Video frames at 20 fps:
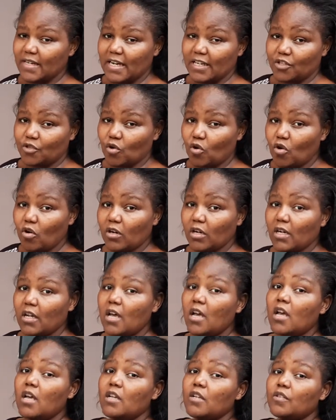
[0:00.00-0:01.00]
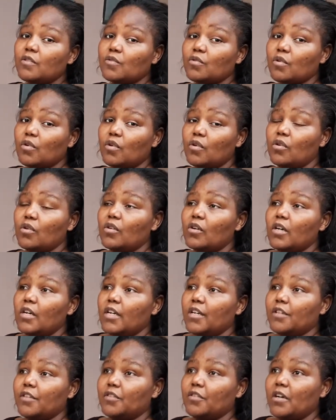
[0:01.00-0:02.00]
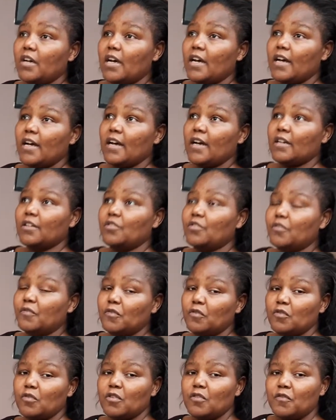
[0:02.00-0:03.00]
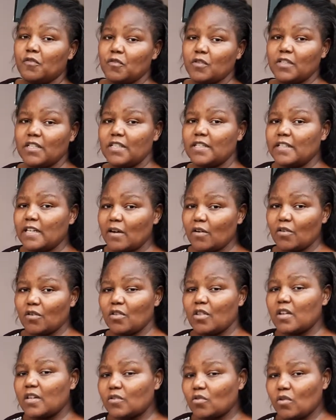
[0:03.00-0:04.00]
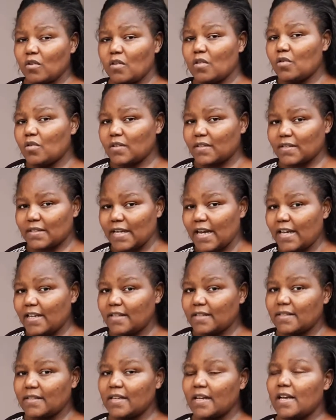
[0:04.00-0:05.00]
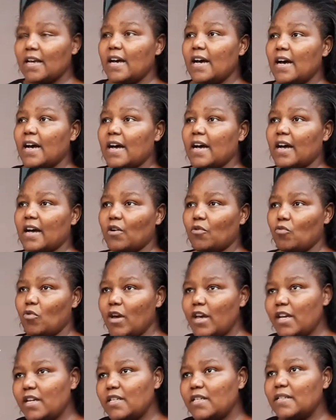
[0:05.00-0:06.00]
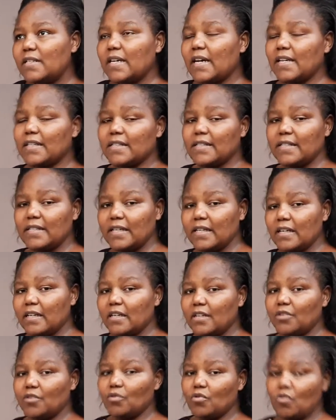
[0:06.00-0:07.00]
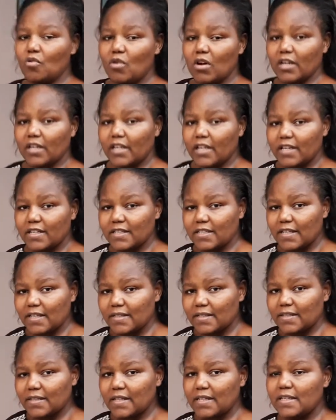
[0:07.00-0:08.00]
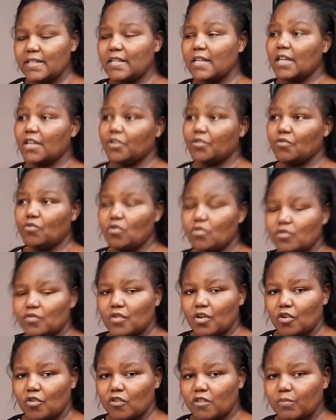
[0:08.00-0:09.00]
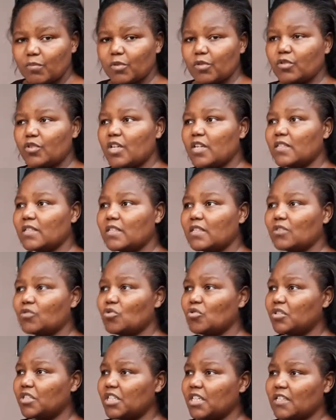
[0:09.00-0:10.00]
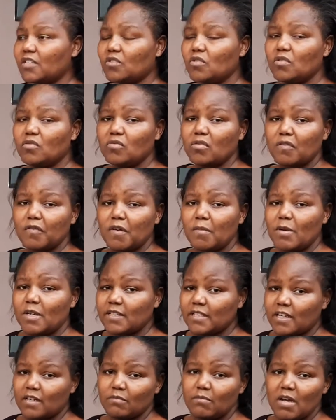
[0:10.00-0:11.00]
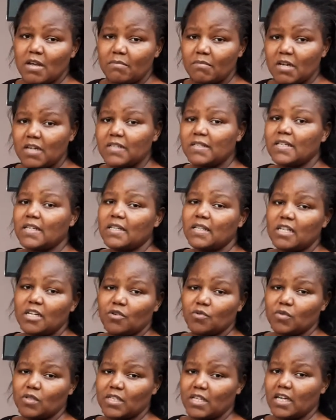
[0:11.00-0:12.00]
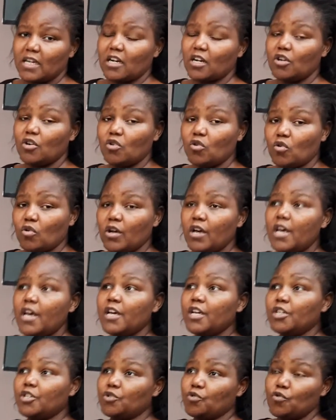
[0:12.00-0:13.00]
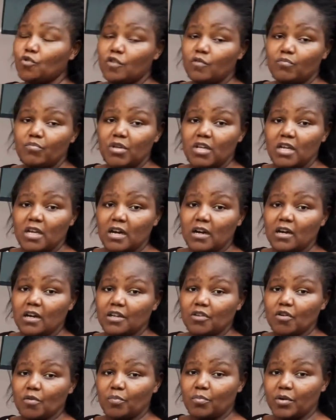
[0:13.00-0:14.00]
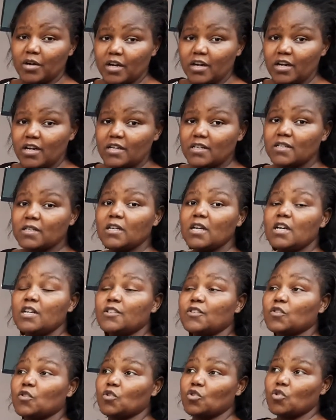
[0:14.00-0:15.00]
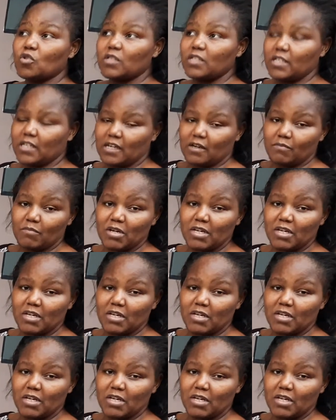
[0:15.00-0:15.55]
at all. So if you see those signs, wait until you go and get tested. You go to the hospital, don't just go to the pharmacy and buy medicine and then you take. No, it could be you're pregnant, so don't take